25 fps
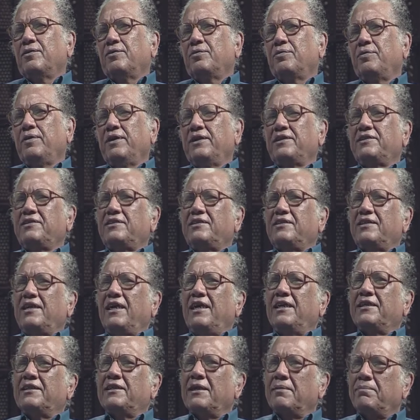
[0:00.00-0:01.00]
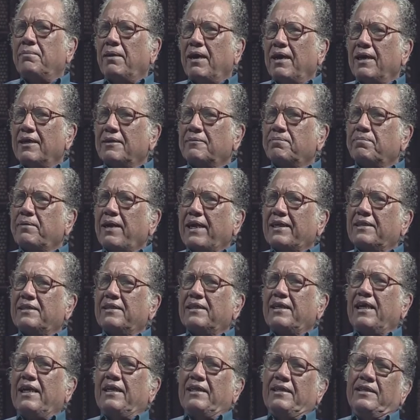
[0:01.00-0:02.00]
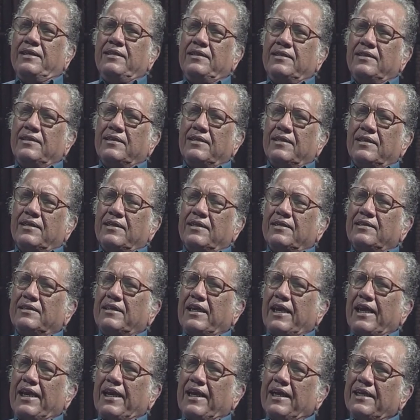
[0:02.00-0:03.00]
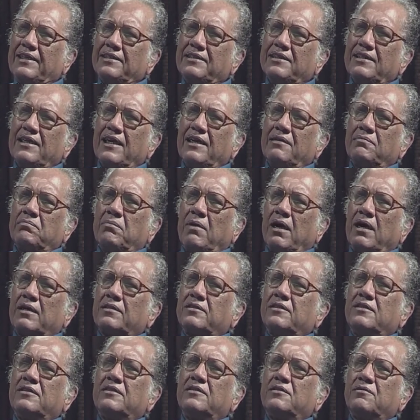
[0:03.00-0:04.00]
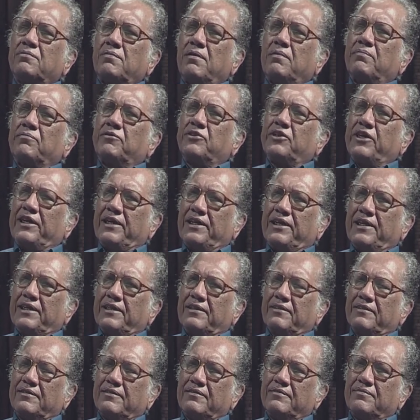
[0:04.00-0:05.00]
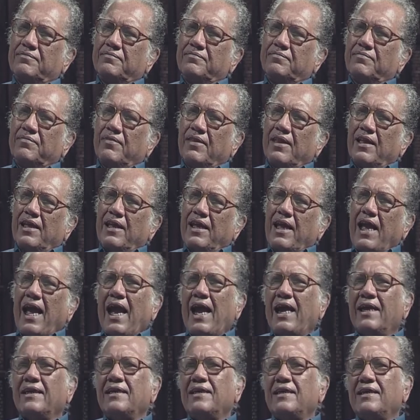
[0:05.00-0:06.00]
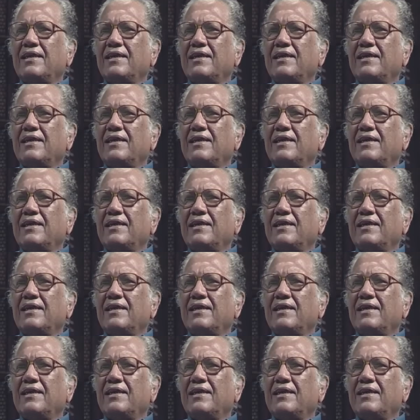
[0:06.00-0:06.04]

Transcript: which debarred practically the Indian merchants from trading and